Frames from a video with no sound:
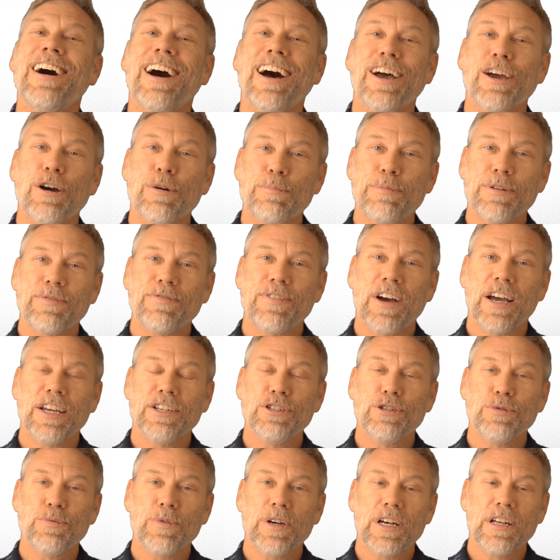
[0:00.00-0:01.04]
I hope it
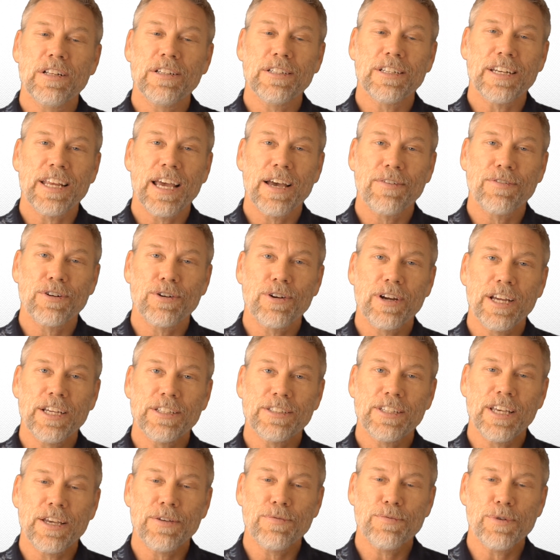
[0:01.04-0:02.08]
finds you well and have a great,
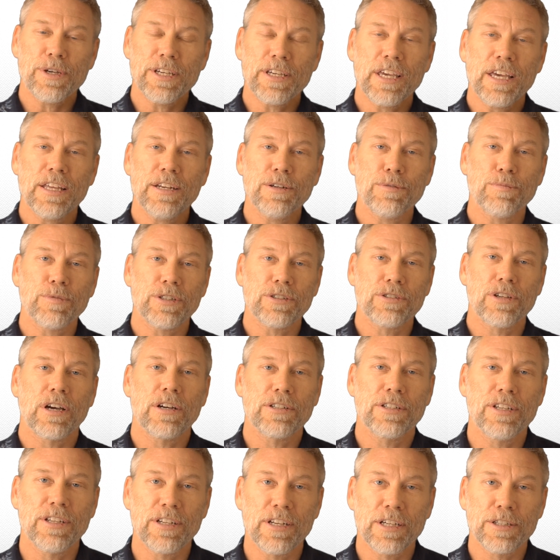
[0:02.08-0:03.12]
safe weekend and we'll
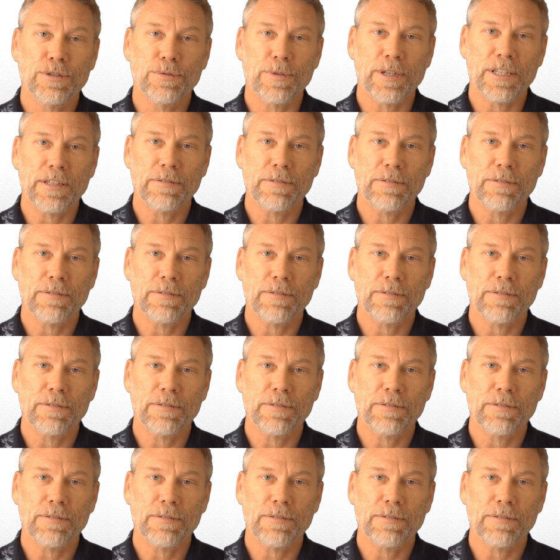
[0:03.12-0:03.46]
talk to you next week.